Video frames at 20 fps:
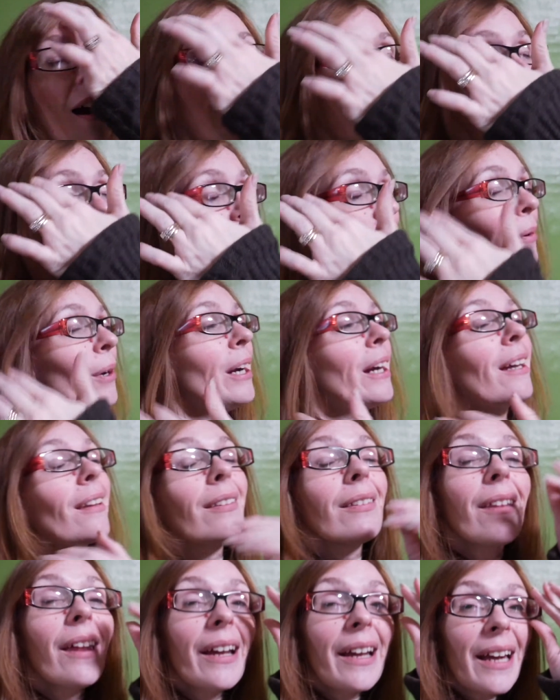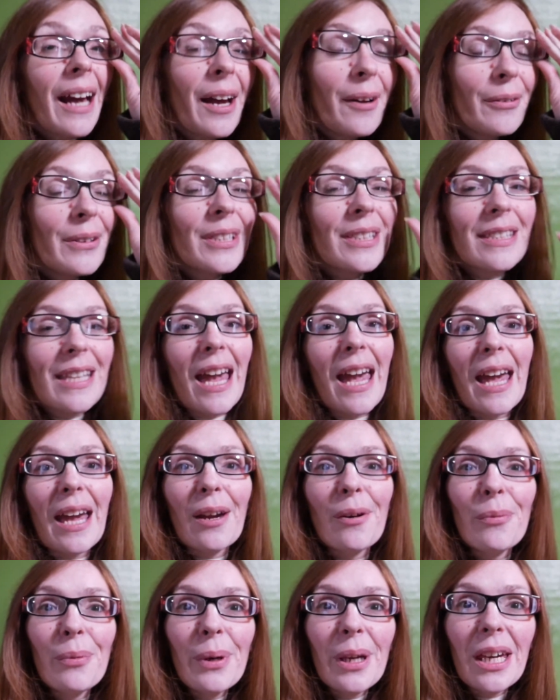Anyway, like I was
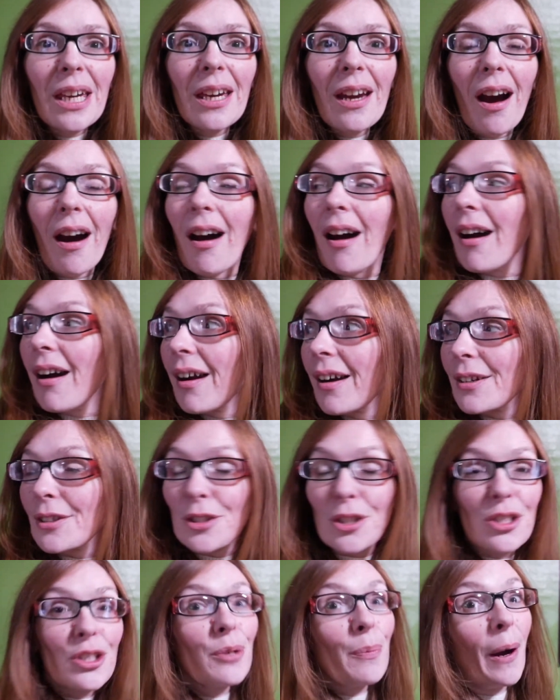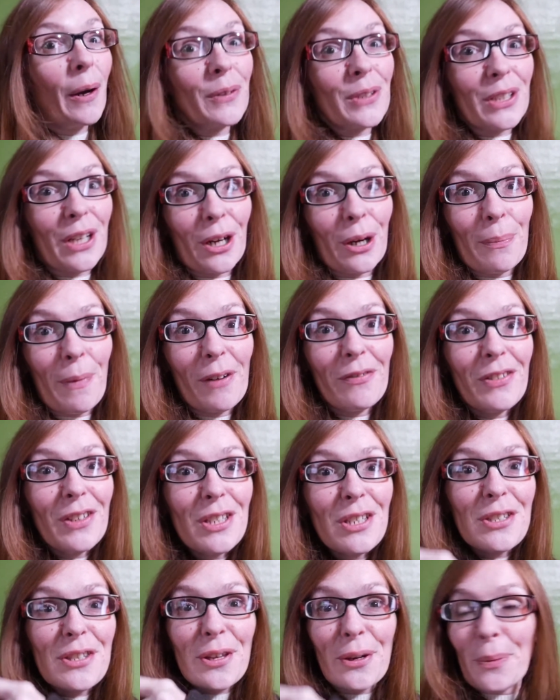saying, we are just about to get our
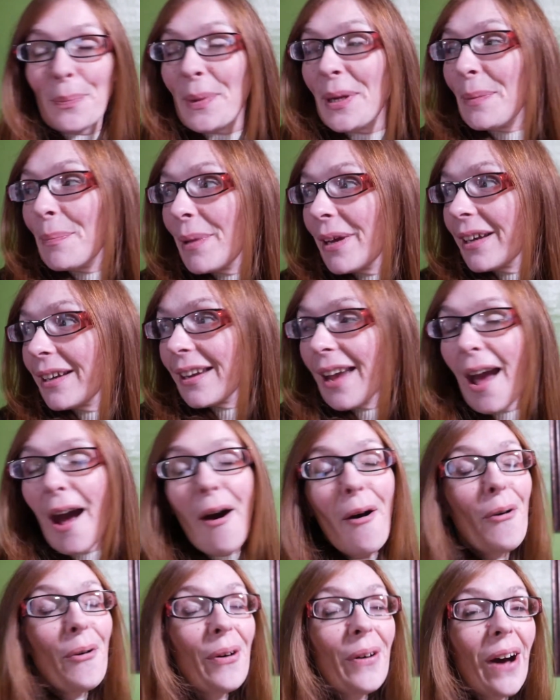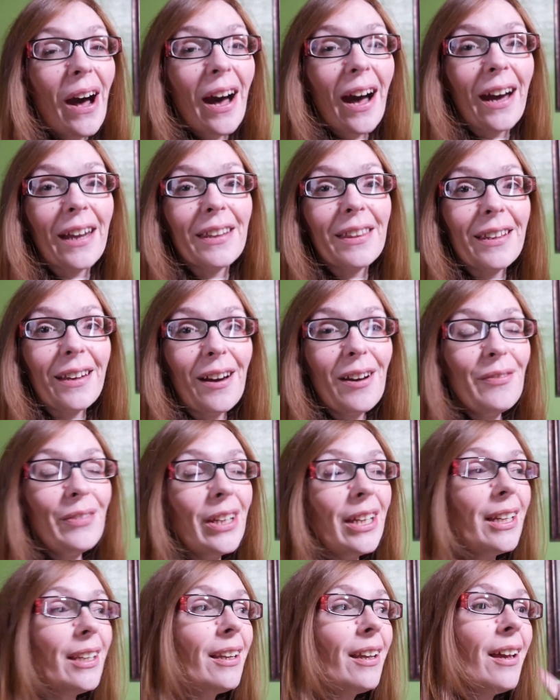muffins. They're beeping now out of the Hi.
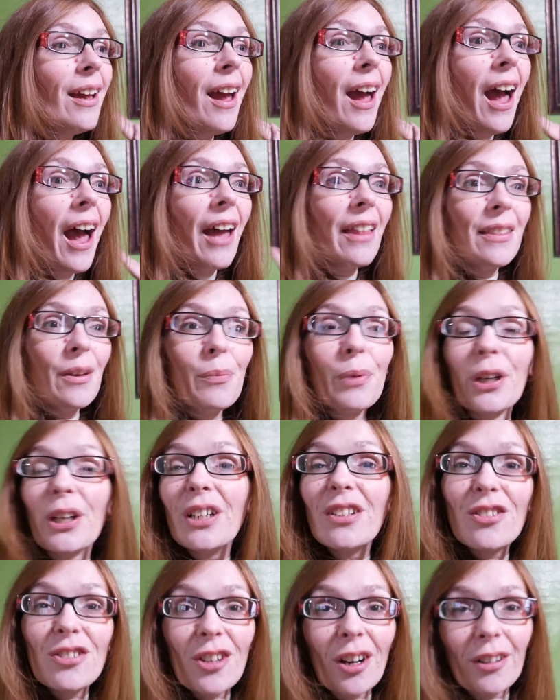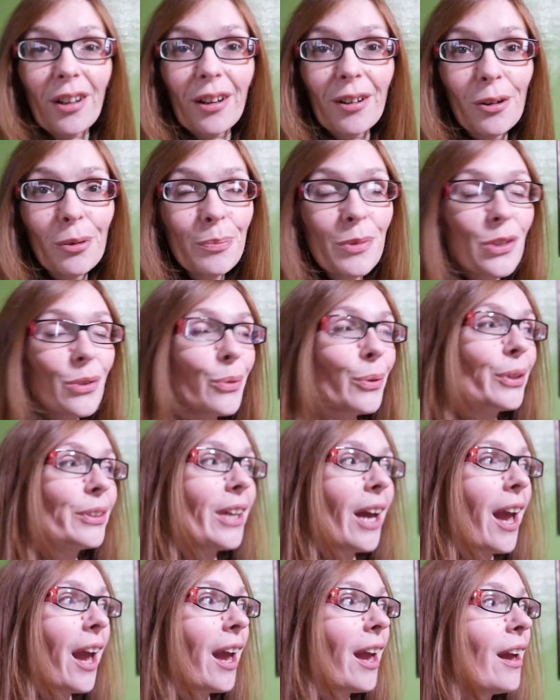oven. And then we're gonna start our homeschool
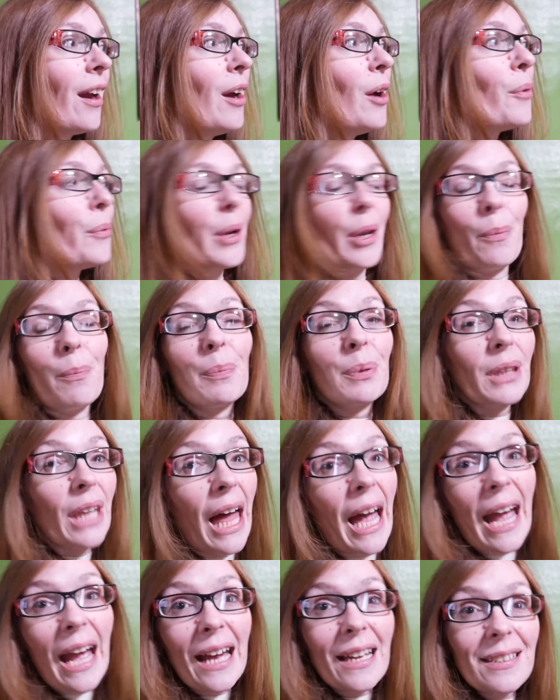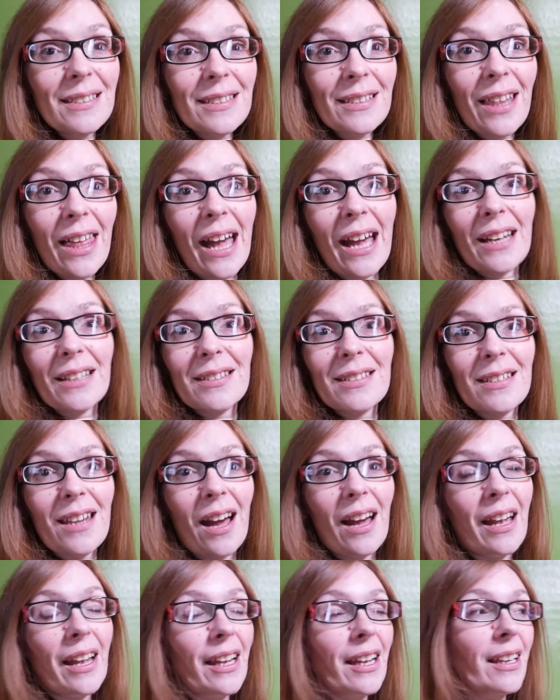day. We had a blast last
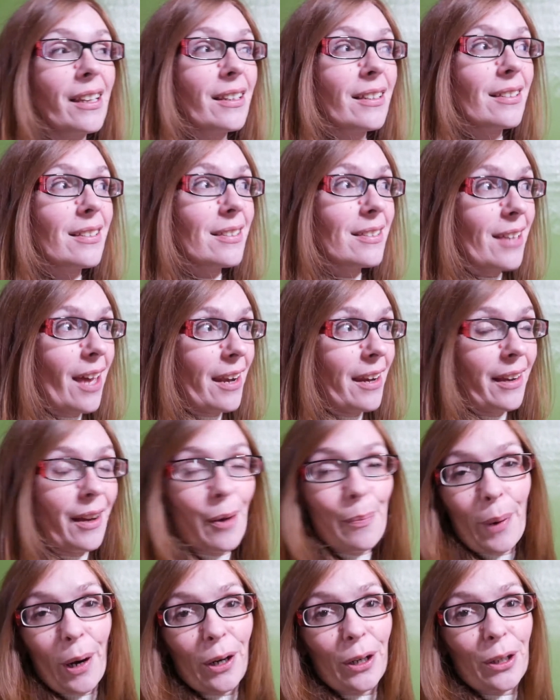night setting up our